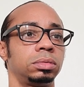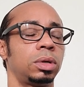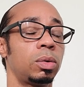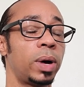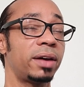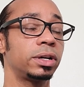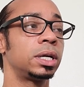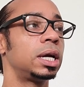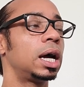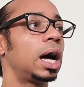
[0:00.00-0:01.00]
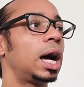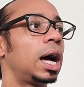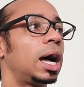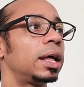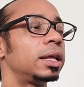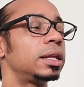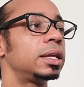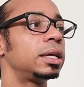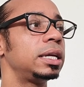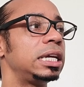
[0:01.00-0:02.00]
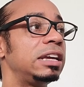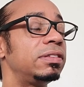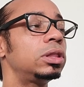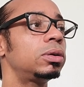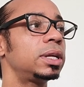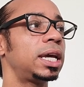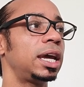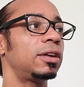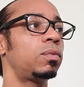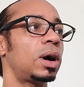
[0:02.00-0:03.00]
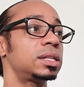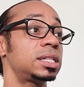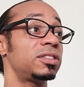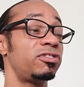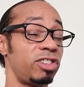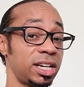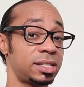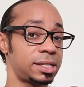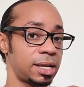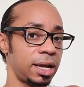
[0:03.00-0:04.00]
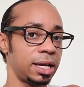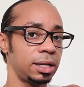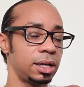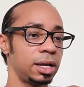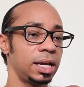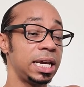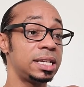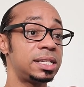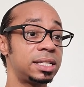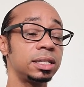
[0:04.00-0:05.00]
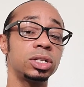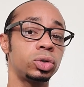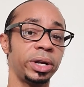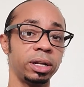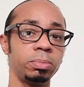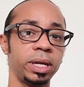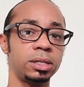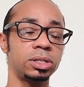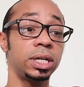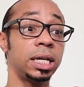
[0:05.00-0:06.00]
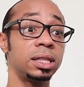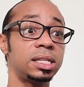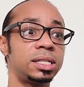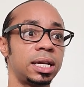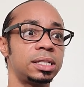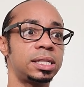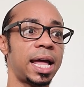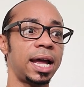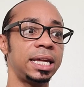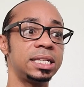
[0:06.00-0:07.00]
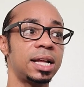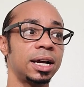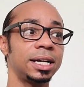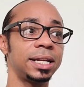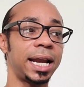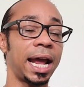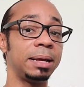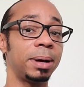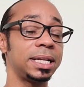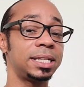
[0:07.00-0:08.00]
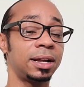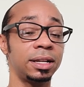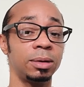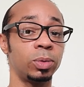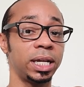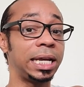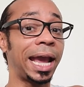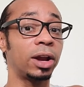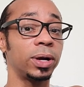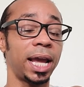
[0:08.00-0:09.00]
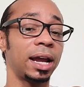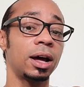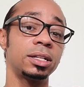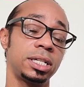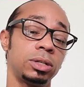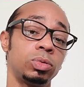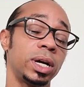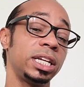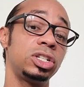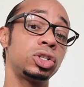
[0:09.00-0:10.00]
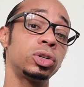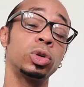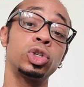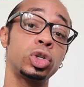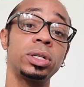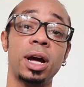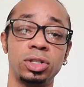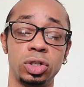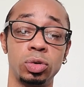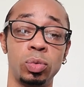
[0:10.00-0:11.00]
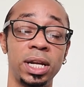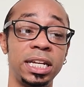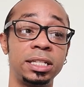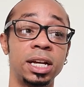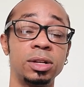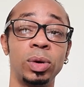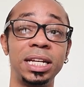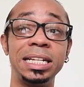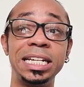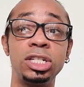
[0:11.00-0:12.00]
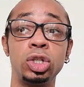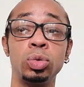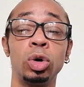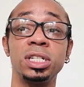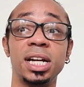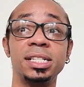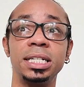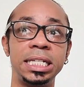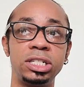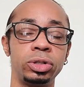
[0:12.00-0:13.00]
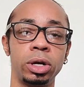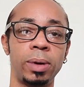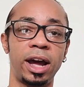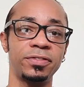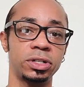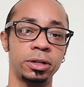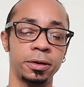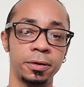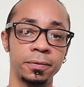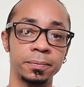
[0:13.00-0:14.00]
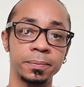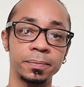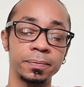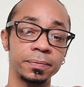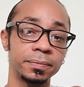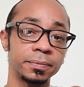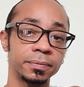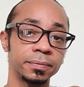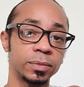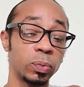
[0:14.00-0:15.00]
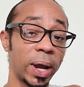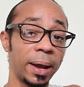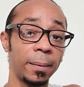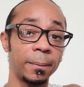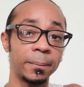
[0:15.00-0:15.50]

whatever. Uh, even though the King of Wands is a fixed sign, he's still a trailblazer in the sense that he's not going to let anybody tell him what he can or cannot do, what he should or should not do, what he do- what he needs to or doesn't need to go after. Right?